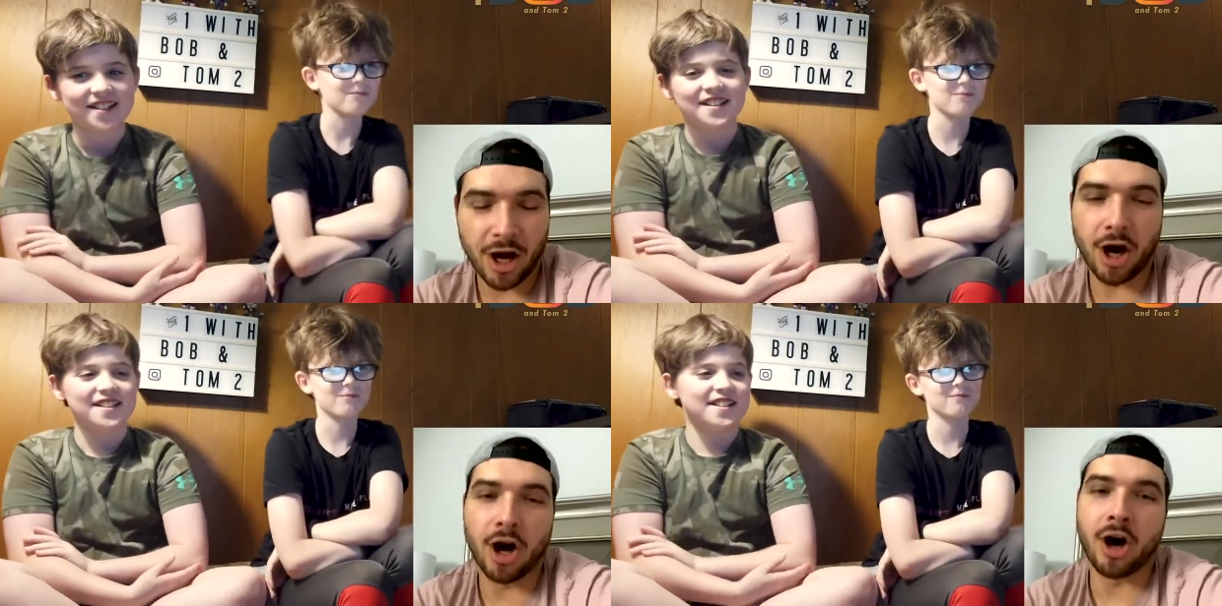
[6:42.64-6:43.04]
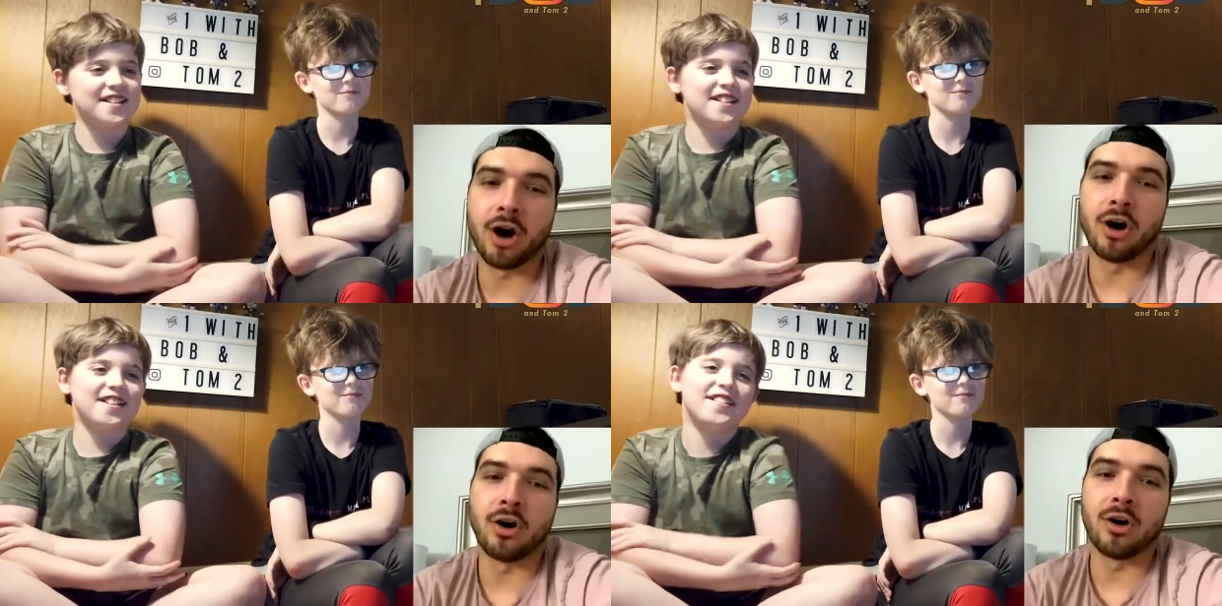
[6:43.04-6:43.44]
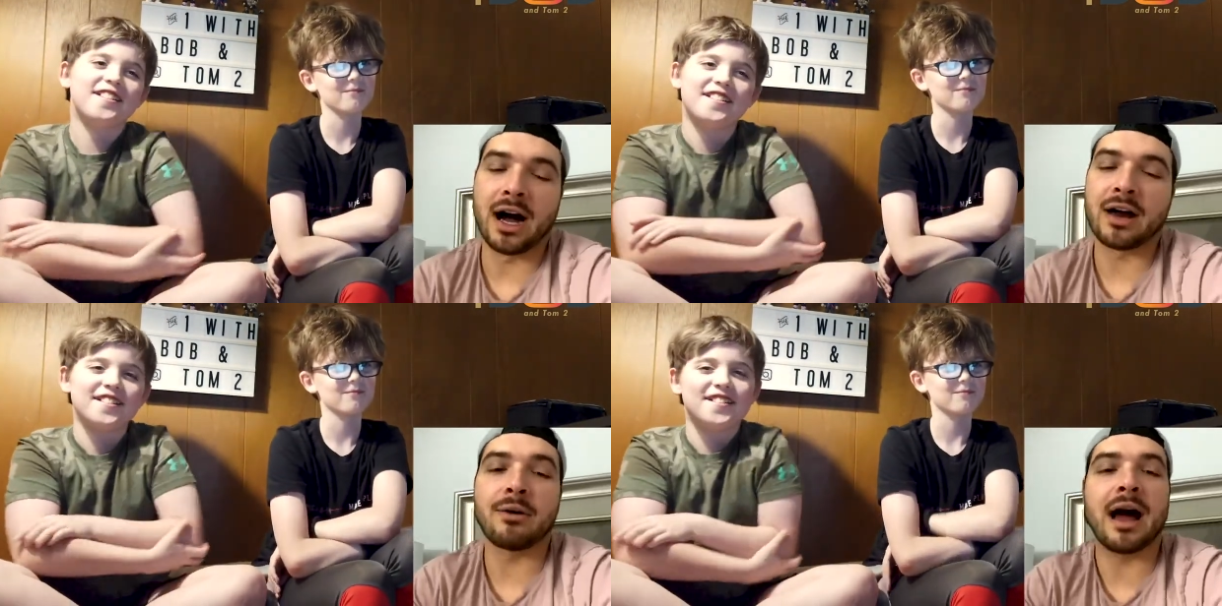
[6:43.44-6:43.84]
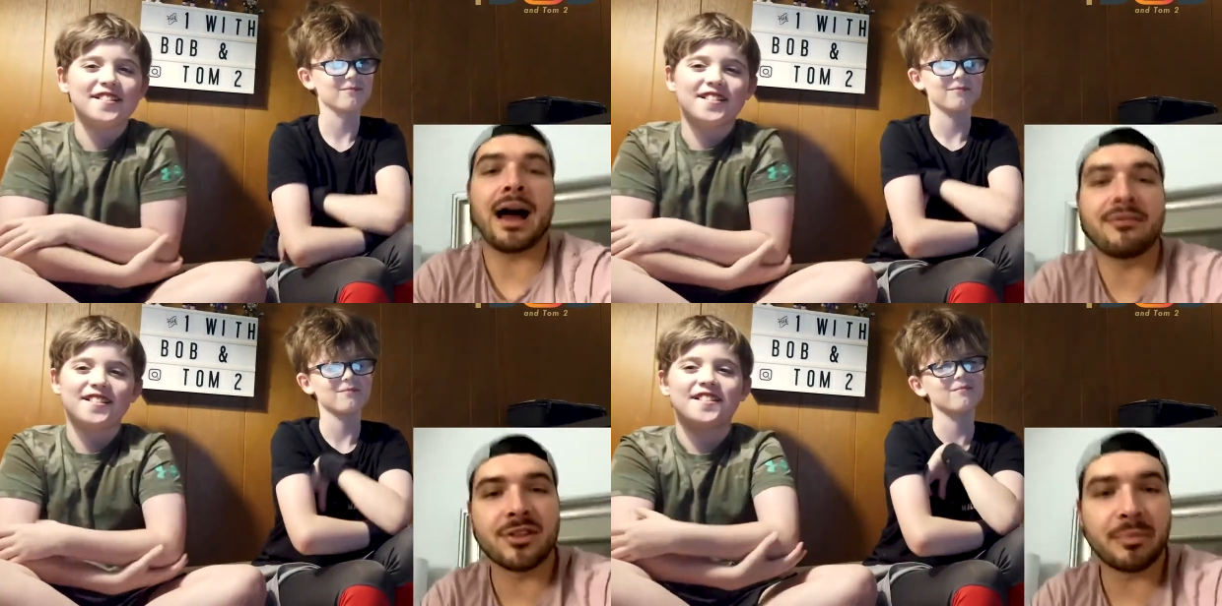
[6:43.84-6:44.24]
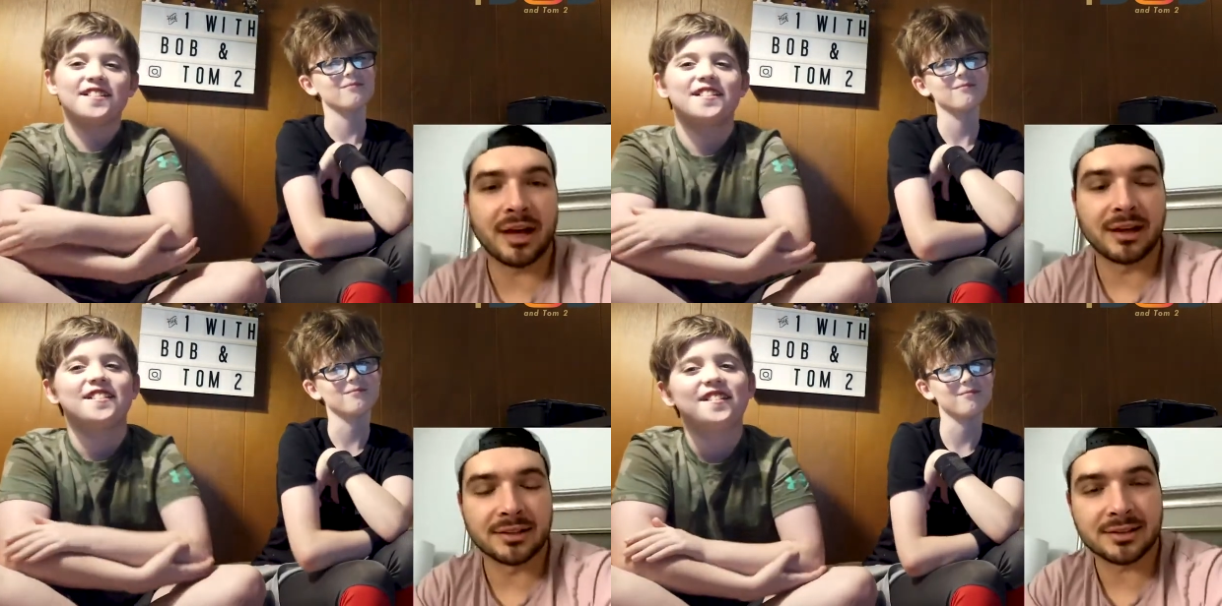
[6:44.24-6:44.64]
Speaker 1: Oh, I don't have the
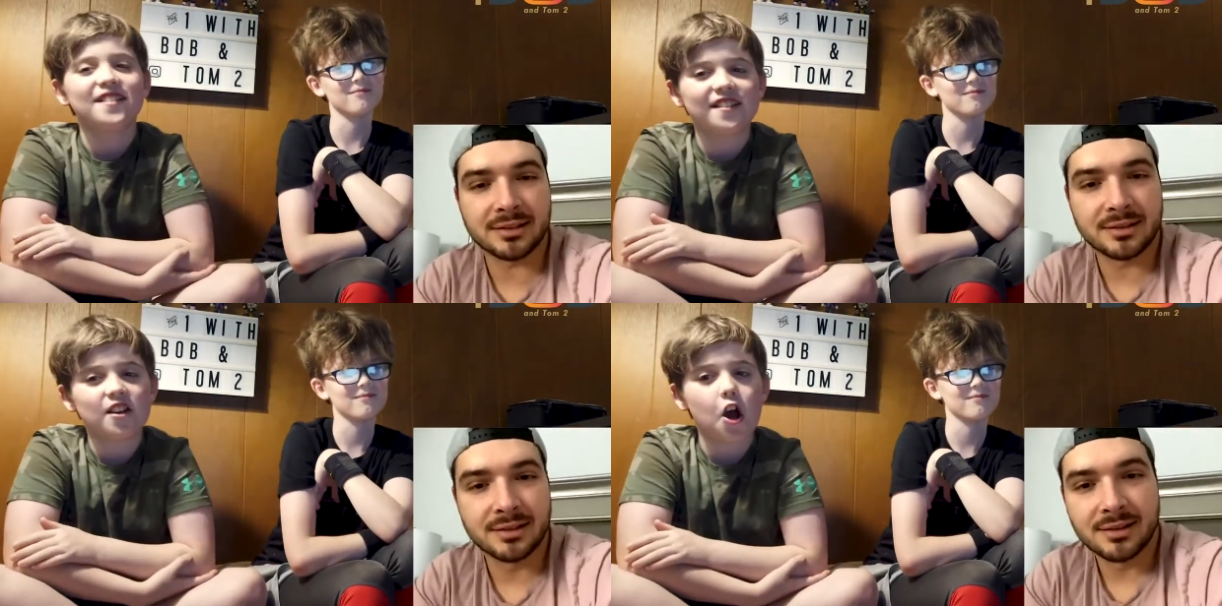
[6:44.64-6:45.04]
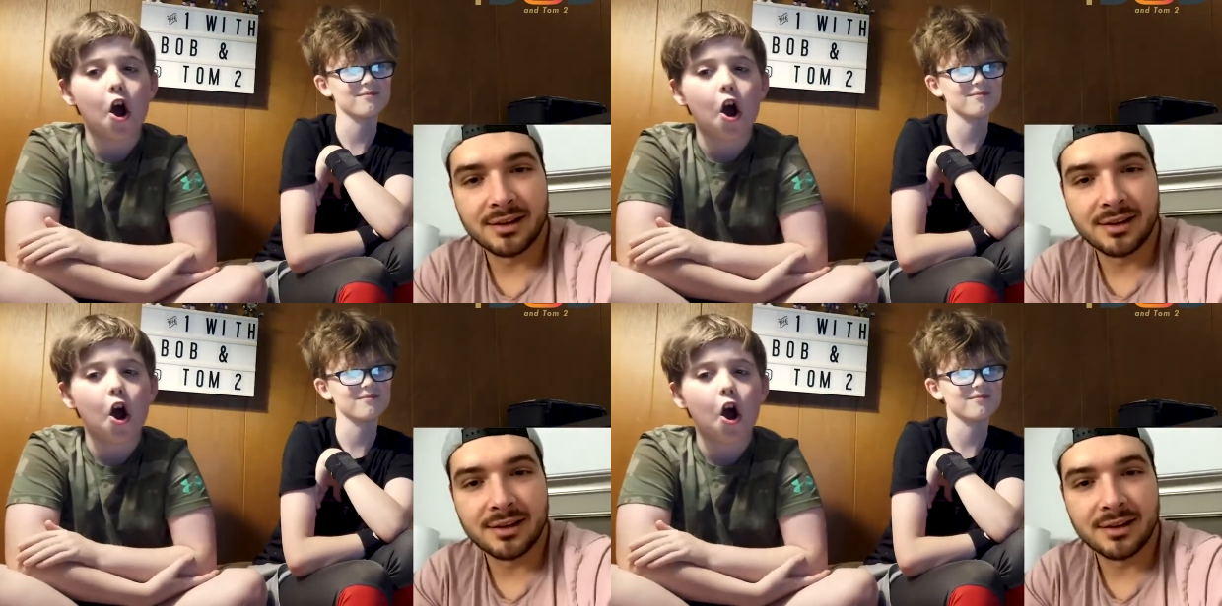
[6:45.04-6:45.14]
belt.